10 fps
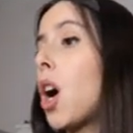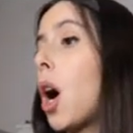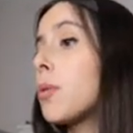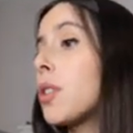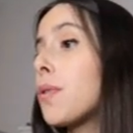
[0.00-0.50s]

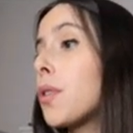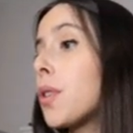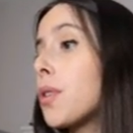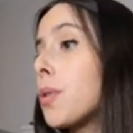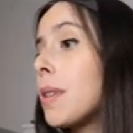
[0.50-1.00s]
options for
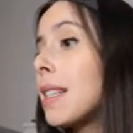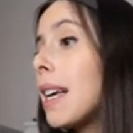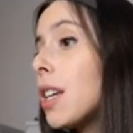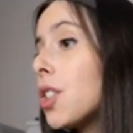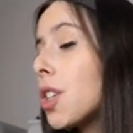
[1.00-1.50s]

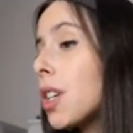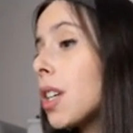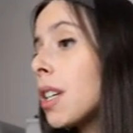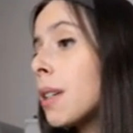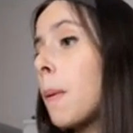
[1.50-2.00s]

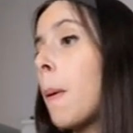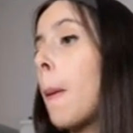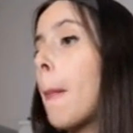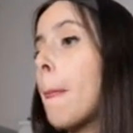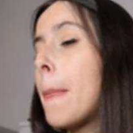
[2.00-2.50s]
customization,
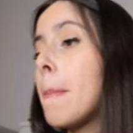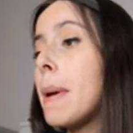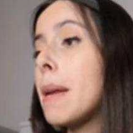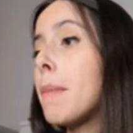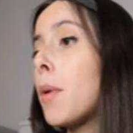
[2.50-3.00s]
the
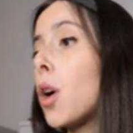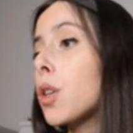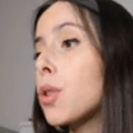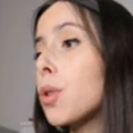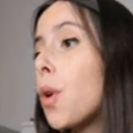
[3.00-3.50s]
minimum
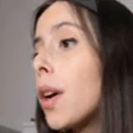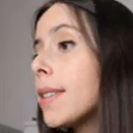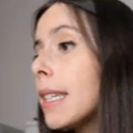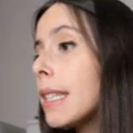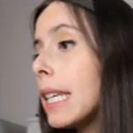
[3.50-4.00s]
order
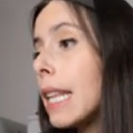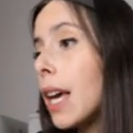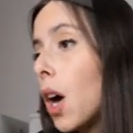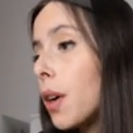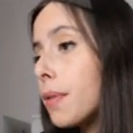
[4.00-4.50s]
quantity
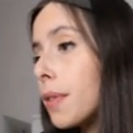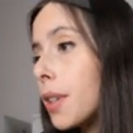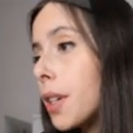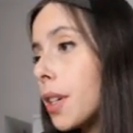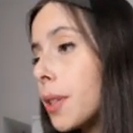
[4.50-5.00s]
they
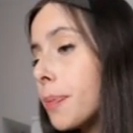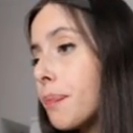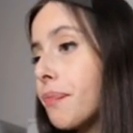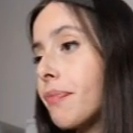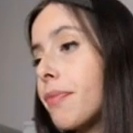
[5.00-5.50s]
offer,
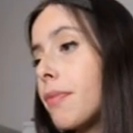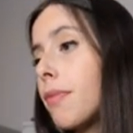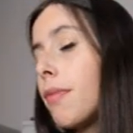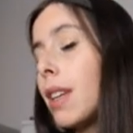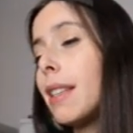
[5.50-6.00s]

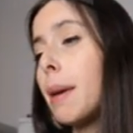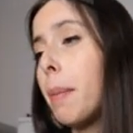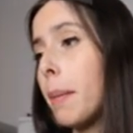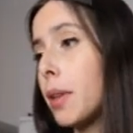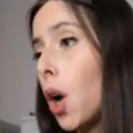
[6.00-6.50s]
the
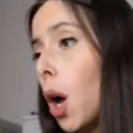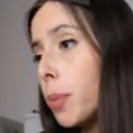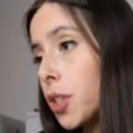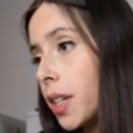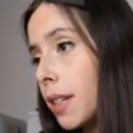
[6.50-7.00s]
payment
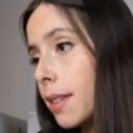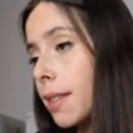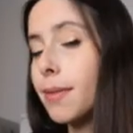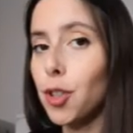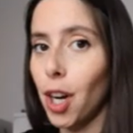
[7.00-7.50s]

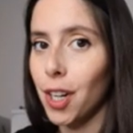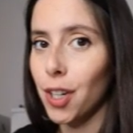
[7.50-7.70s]
options, trade